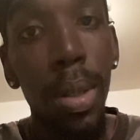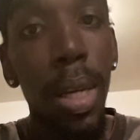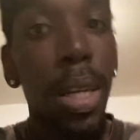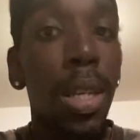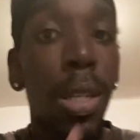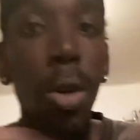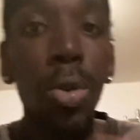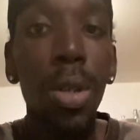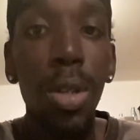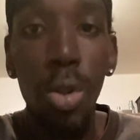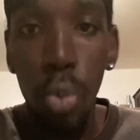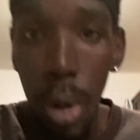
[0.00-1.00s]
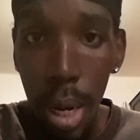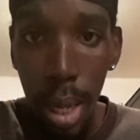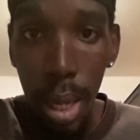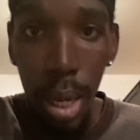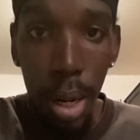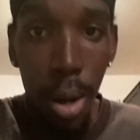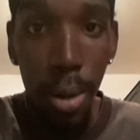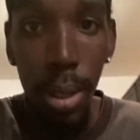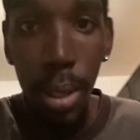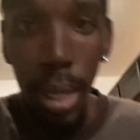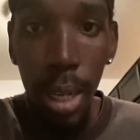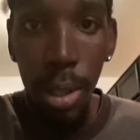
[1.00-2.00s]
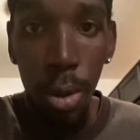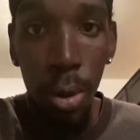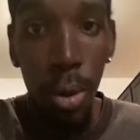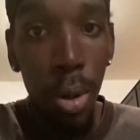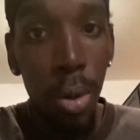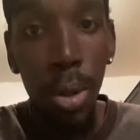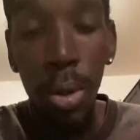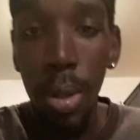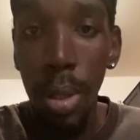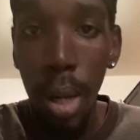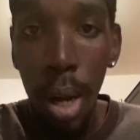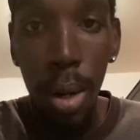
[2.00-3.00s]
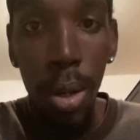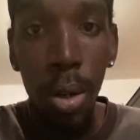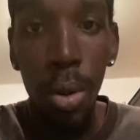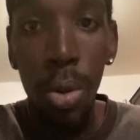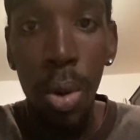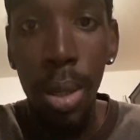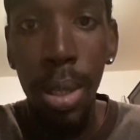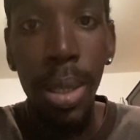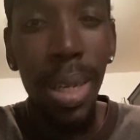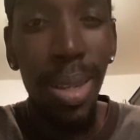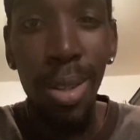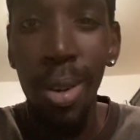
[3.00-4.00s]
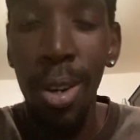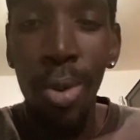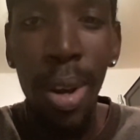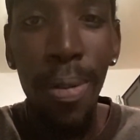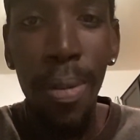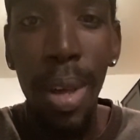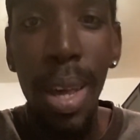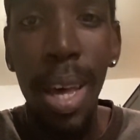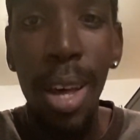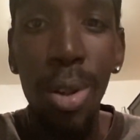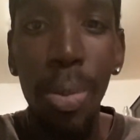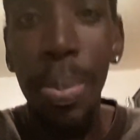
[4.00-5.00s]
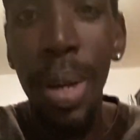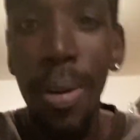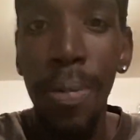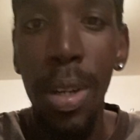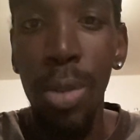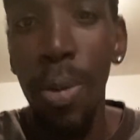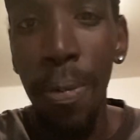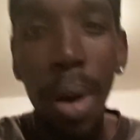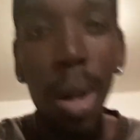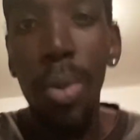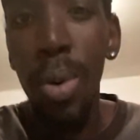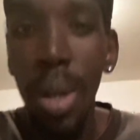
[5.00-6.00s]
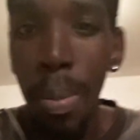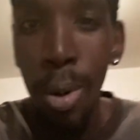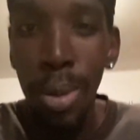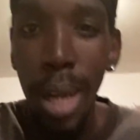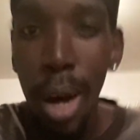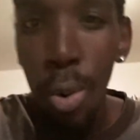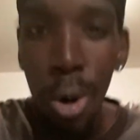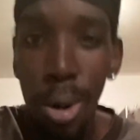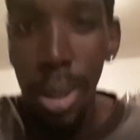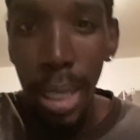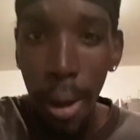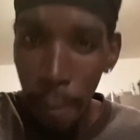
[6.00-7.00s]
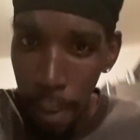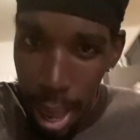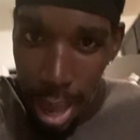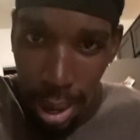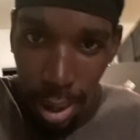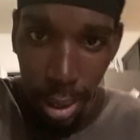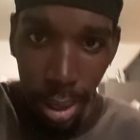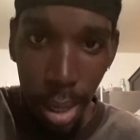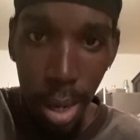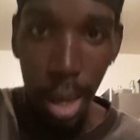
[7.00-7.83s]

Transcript: and so does sweating and all these things. So go to a sauna, you know, do all these things. Certain great health benefits with following what the Most High Word say. Fast.